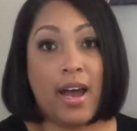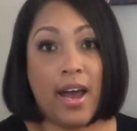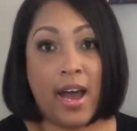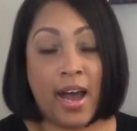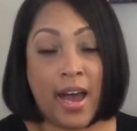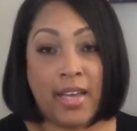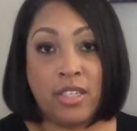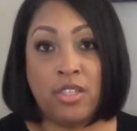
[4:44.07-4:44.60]

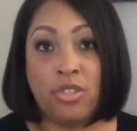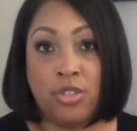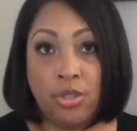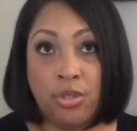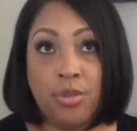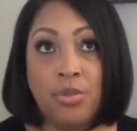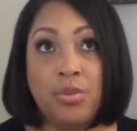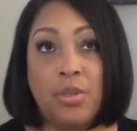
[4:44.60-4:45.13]
I
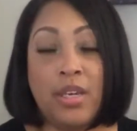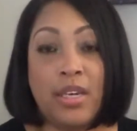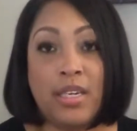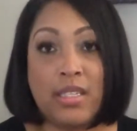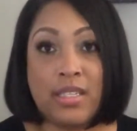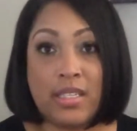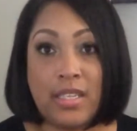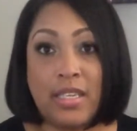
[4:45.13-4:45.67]
do get
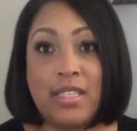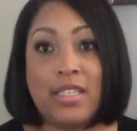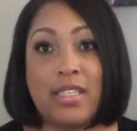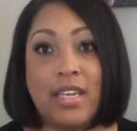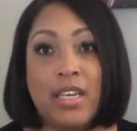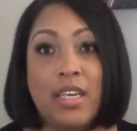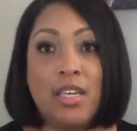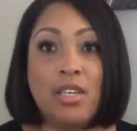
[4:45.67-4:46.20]
a sense
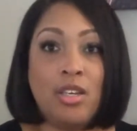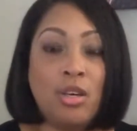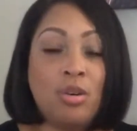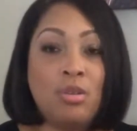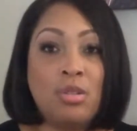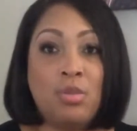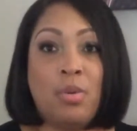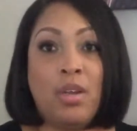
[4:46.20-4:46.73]
that he
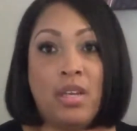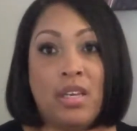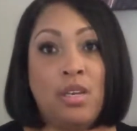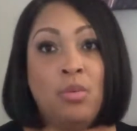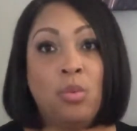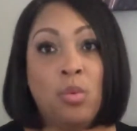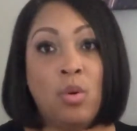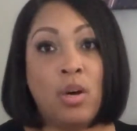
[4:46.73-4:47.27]
knows what he
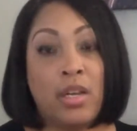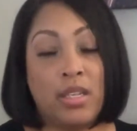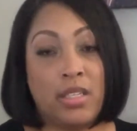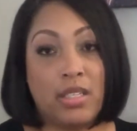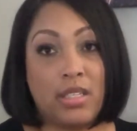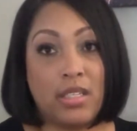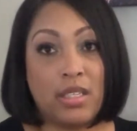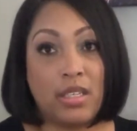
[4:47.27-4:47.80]

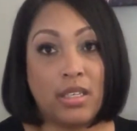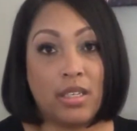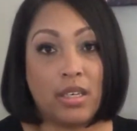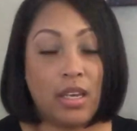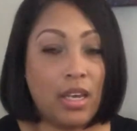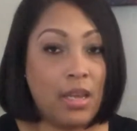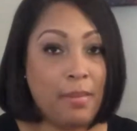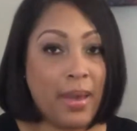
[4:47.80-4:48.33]
wants.
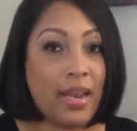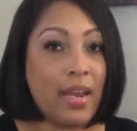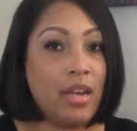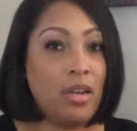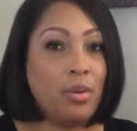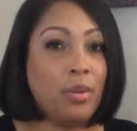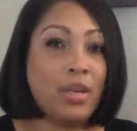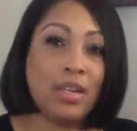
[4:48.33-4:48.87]
He might not
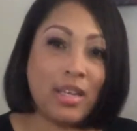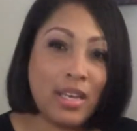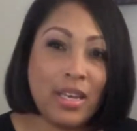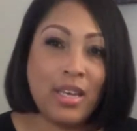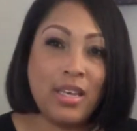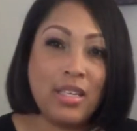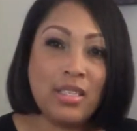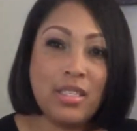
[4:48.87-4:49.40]
know what it
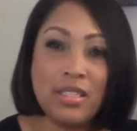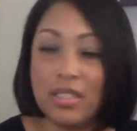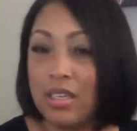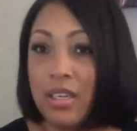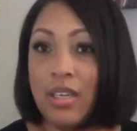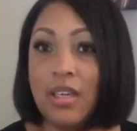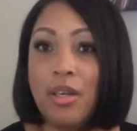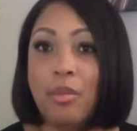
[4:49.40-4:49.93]
is,
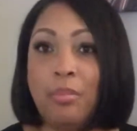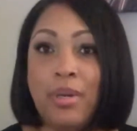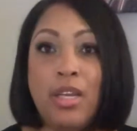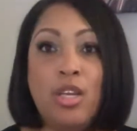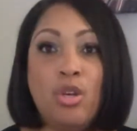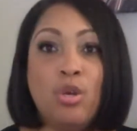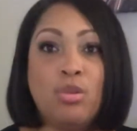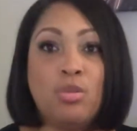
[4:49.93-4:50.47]
but
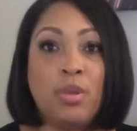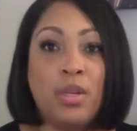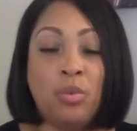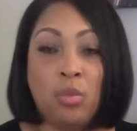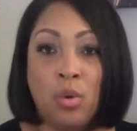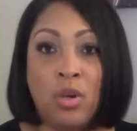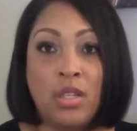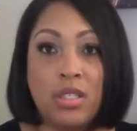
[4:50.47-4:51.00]
he knows what he
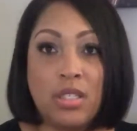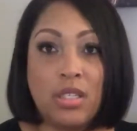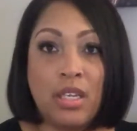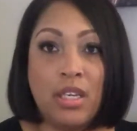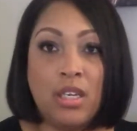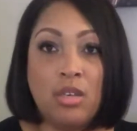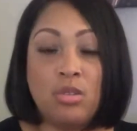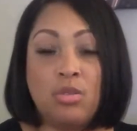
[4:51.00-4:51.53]
wants.
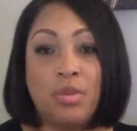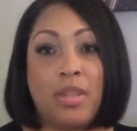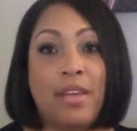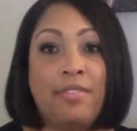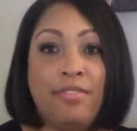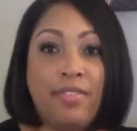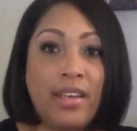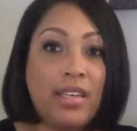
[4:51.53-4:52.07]
He knows what
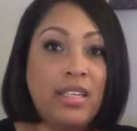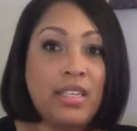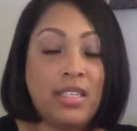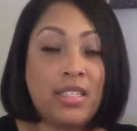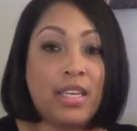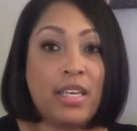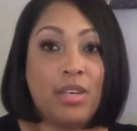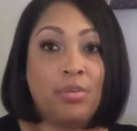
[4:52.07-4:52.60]
that feeling
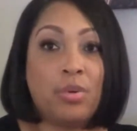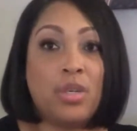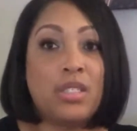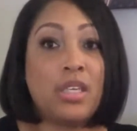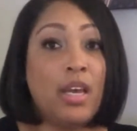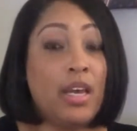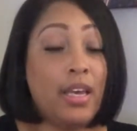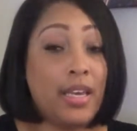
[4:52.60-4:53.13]
is that he
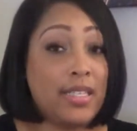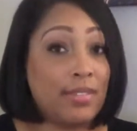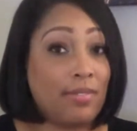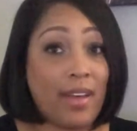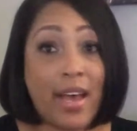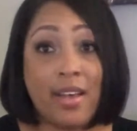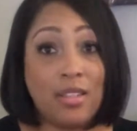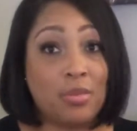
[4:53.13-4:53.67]
wants. His
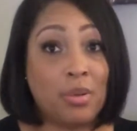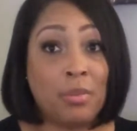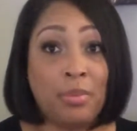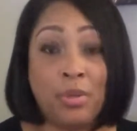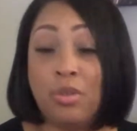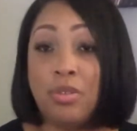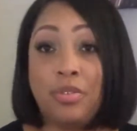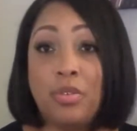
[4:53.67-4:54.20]
vows were
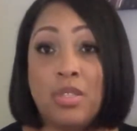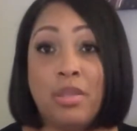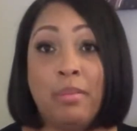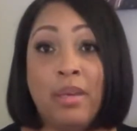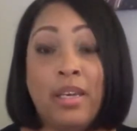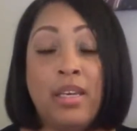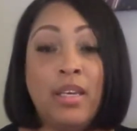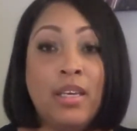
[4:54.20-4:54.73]
beautiful to
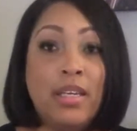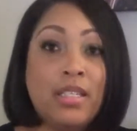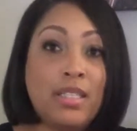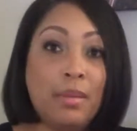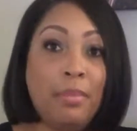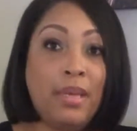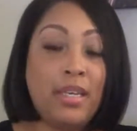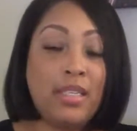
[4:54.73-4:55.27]
me.
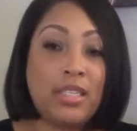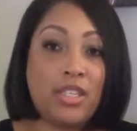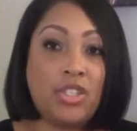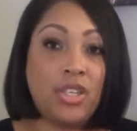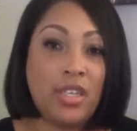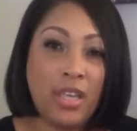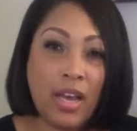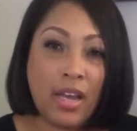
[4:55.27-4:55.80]
To be such
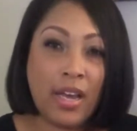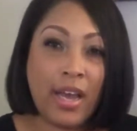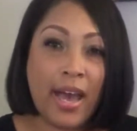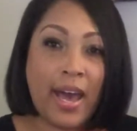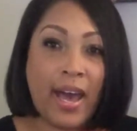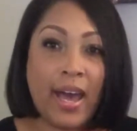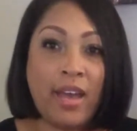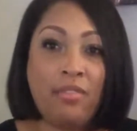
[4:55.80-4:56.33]
a young
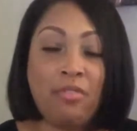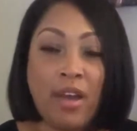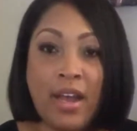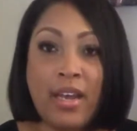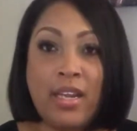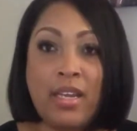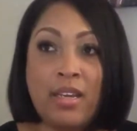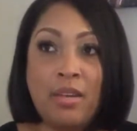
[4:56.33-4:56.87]
guy
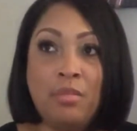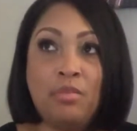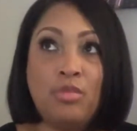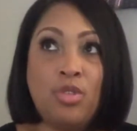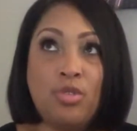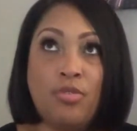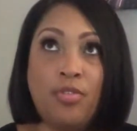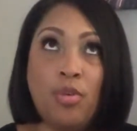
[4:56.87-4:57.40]
writing them
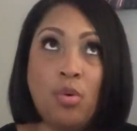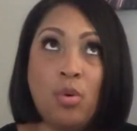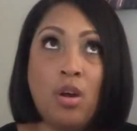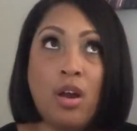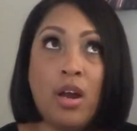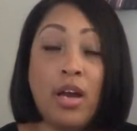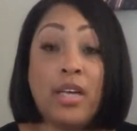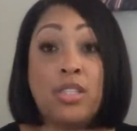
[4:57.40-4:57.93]

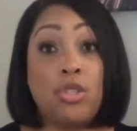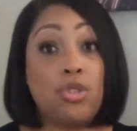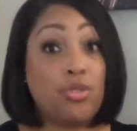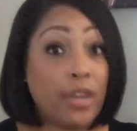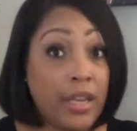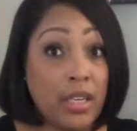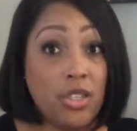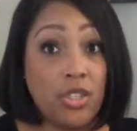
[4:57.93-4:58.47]
for a
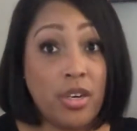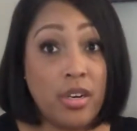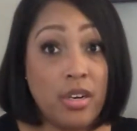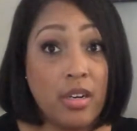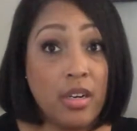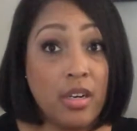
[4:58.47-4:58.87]
stranger,